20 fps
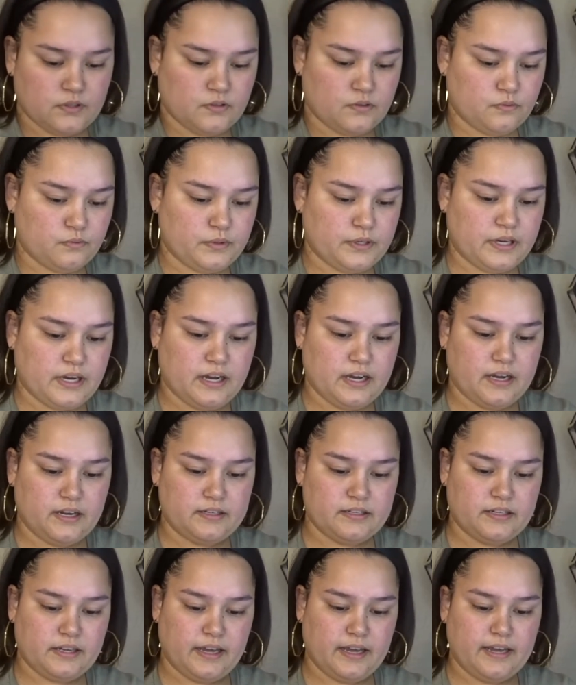We
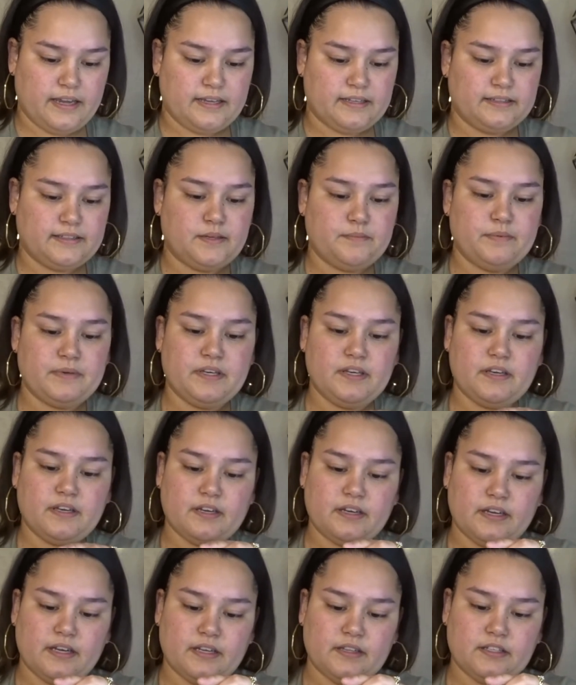got a lippy
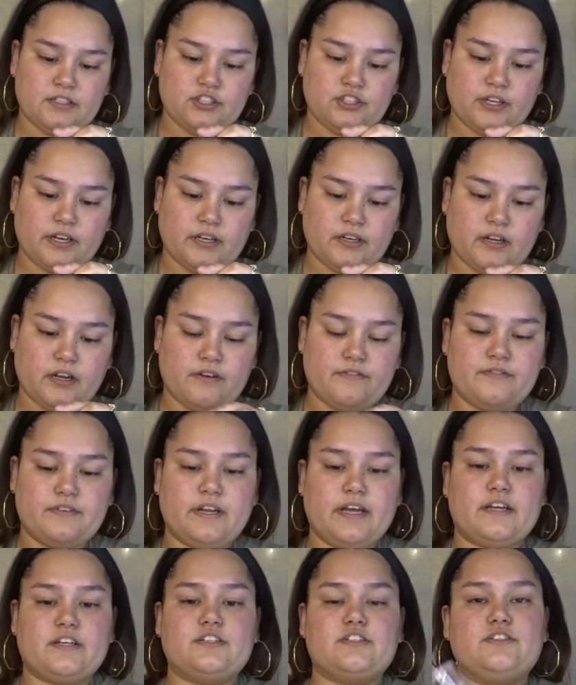in the shade of
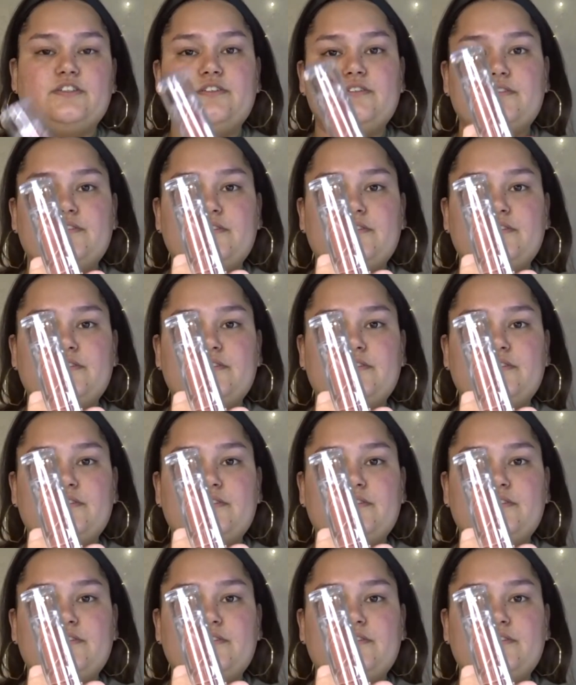nectar.